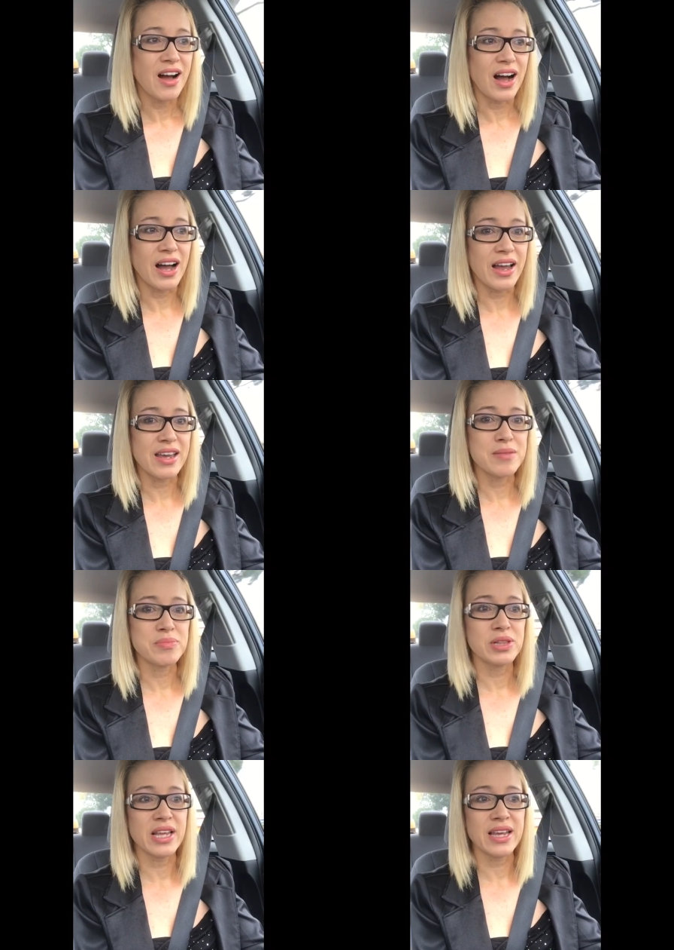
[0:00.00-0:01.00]
I am
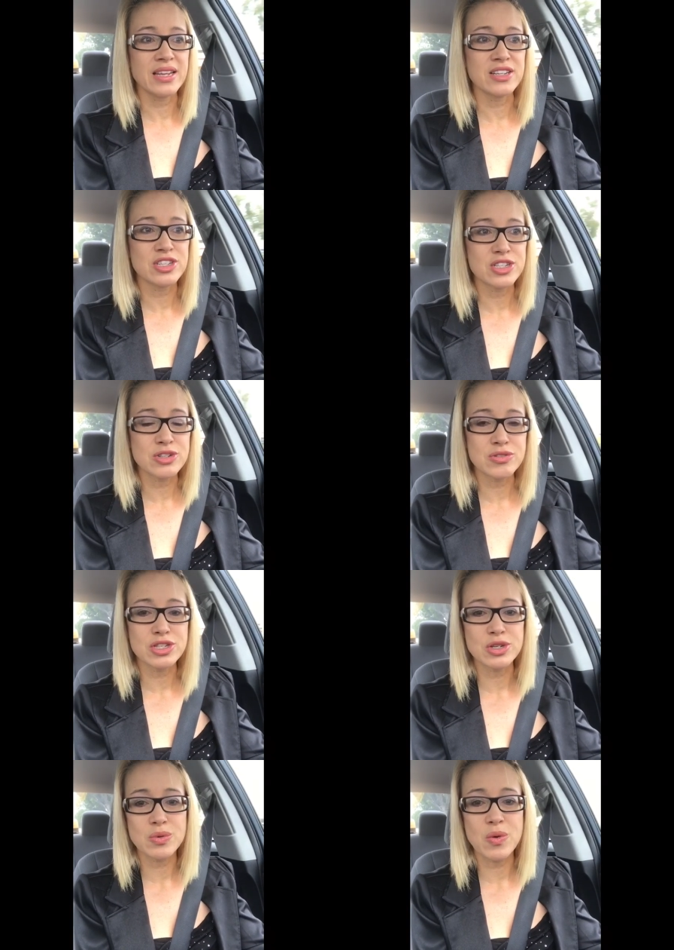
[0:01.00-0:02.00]
planning to do
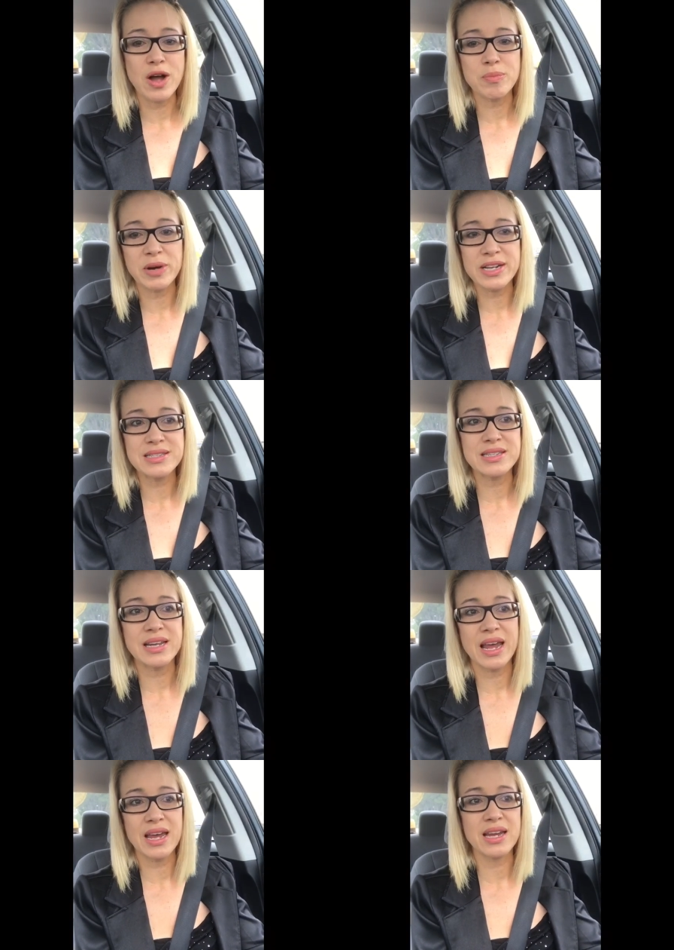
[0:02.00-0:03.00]
two walk breaks
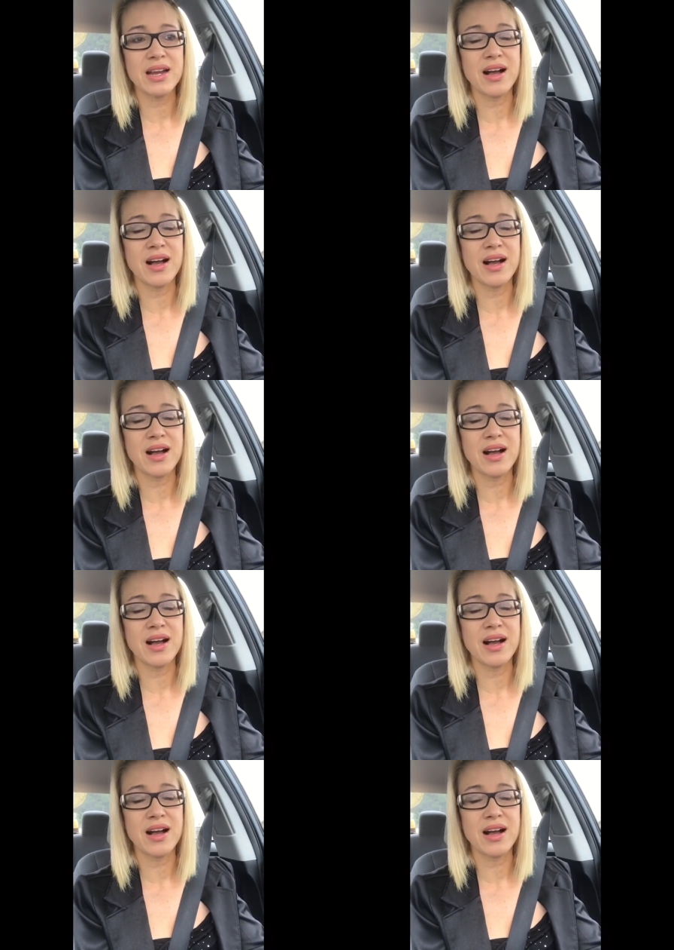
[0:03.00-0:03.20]
today,